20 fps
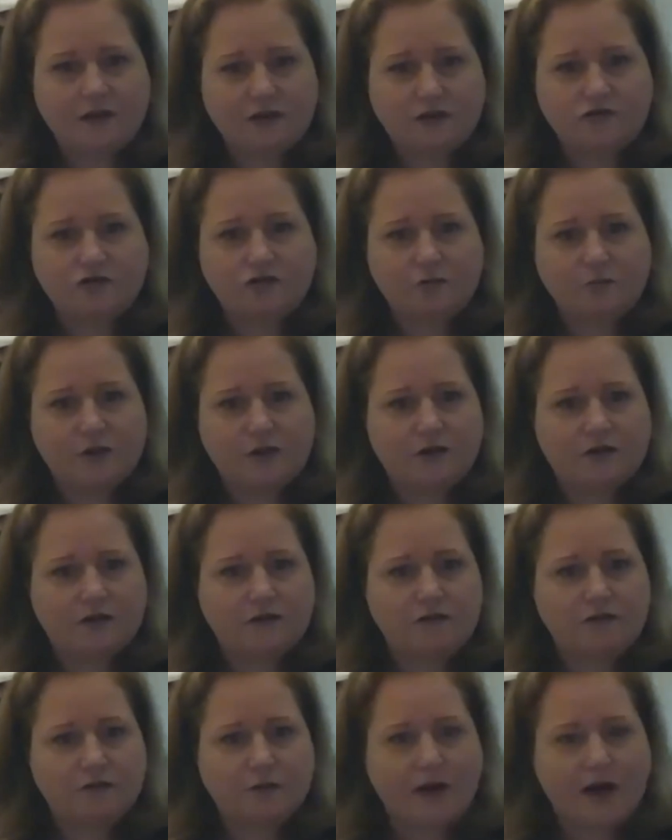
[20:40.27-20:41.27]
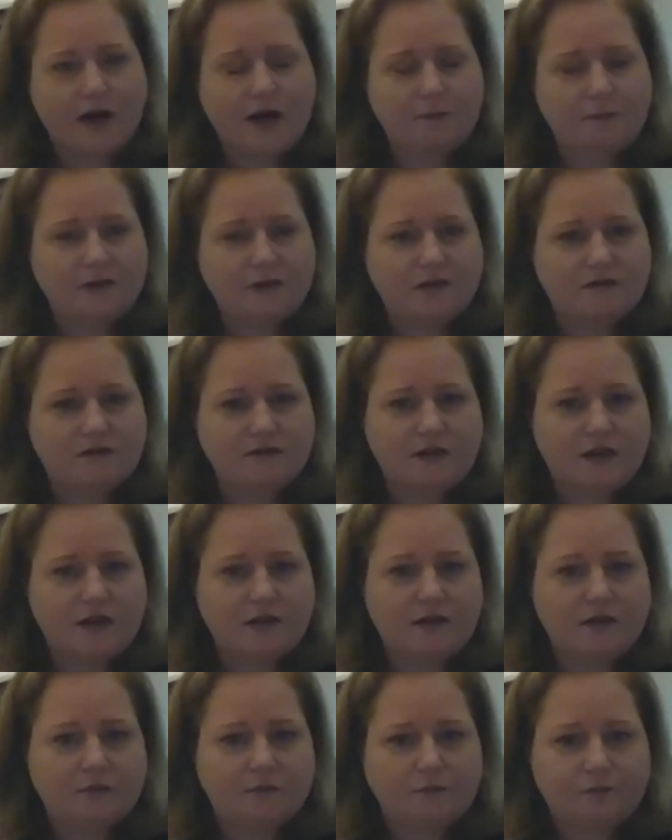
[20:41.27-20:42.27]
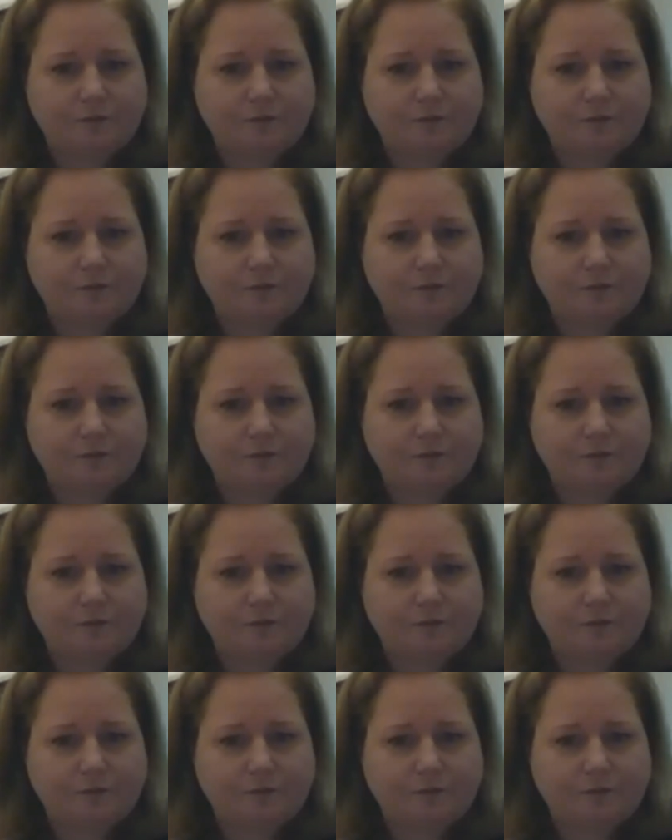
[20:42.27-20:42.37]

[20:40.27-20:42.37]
contributed to what happened in Salem.